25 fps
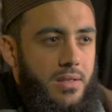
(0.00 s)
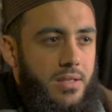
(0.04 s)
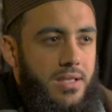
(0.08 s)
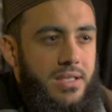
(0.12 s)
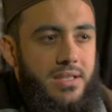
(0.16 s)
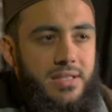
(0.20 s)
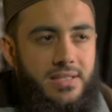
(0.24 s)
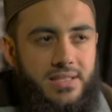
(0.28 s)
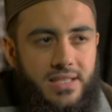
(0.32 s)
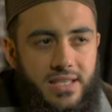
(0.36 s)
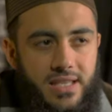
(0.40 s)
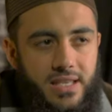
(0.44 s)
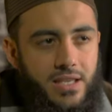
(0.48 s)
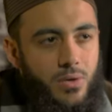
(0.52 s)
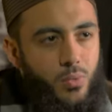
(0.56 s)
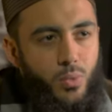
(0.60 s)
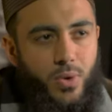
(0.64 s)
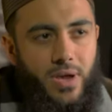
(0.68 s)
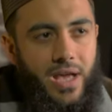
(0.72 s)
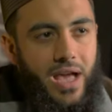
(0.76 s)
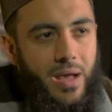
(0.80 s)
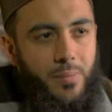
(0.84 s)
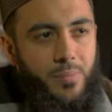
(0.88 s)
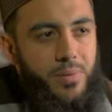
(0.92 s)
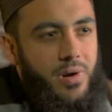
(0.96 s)
It is here
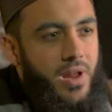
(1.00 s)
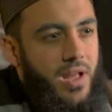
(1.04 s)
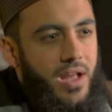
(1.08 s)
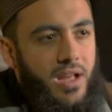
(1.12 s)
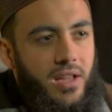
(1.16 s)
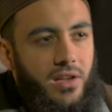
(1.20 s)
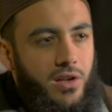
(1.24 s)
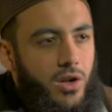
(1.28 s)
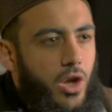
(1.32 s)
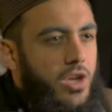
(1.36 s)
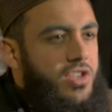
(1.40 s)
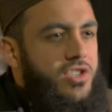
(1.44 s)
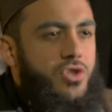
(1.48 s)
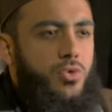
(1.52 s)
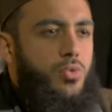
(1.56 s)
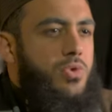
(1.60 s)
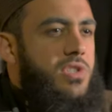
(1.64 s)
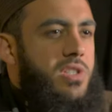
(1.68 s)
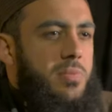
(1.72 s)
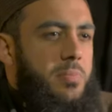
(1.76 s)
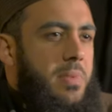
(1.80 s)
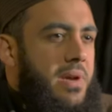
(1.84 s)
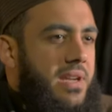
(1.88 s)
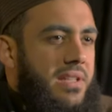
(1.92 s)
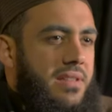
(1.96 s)
where Abraha lost
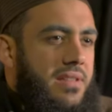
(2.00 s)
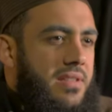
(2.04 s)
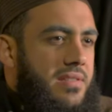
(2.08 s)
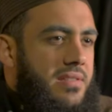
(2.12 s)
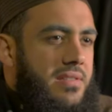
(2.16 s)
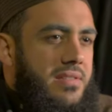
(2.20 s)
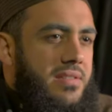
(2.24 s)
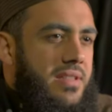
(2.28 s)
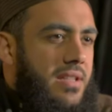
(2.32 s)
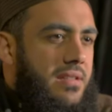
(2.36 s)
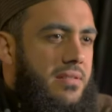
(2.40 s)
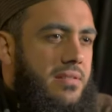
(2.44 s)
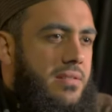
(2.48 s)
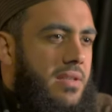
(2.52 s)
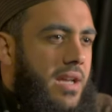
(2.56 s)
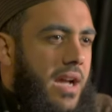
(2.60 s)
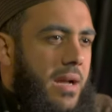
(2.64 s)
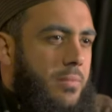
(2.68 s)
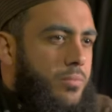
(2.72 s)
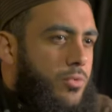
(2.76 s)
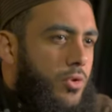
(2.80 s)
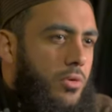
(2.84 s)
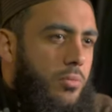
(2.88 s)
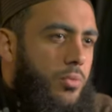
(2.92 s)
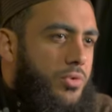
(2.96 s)
respect and said to
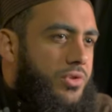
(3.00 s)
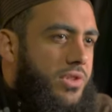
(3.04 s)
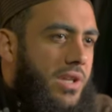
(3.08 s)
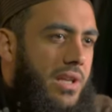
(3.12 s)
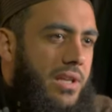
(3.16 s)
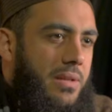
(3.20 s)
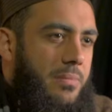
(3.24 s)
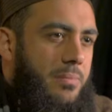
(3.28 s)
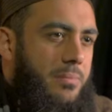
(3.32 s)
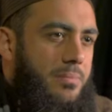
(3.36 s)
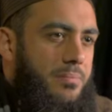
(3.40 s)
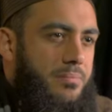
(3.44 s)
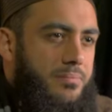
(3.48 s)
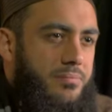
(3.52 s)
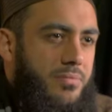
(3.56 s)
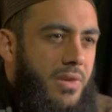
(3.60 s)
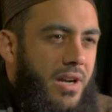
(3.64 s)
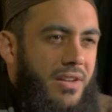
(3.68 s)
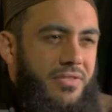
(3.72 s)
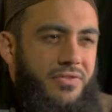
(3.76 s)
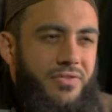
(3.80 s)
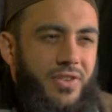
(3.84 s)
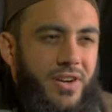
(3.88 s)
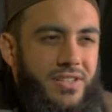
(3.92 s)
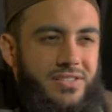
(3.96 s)
Abdul Muttalib,
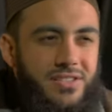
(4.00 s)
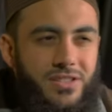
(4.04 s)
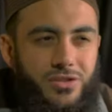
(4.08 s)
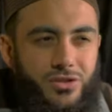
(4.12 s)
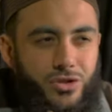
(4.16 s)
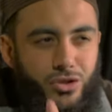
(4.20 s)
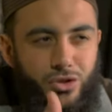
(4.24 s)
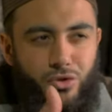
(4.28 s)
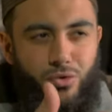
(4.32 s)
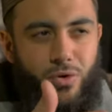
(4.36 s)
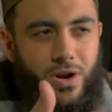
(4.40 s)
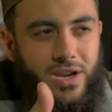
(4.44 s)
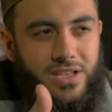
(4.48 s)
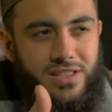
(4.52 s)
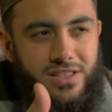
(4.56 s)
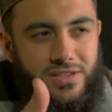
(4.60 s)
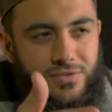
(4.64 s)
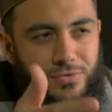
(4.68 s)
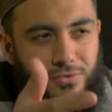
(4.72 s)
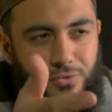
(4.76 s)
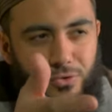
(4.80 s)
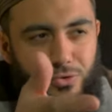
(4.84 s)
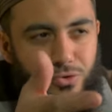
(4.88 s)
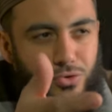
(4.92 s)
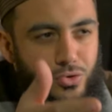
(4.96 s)
"I find it
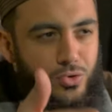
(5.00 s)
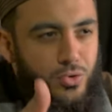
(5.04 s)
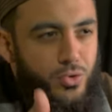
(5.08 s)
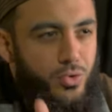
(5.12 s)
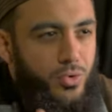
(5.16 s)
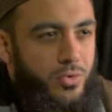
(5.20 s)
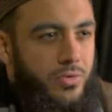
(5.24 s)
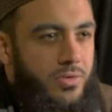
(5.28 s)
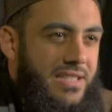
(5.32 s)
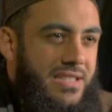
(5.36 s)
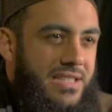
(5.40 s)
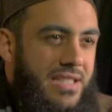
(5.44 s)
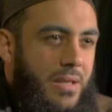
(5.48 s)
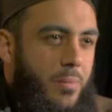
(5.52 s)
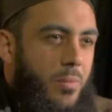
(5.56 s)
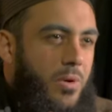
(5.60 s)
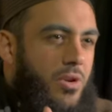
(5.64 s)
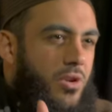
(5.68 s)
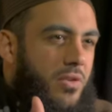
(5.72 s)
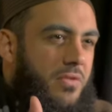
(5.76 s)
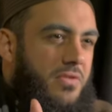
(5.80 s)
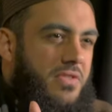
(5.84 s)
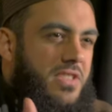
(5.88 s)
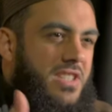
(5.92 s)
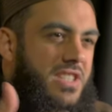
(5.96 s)
degrading for you, as
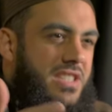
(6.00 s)
someone of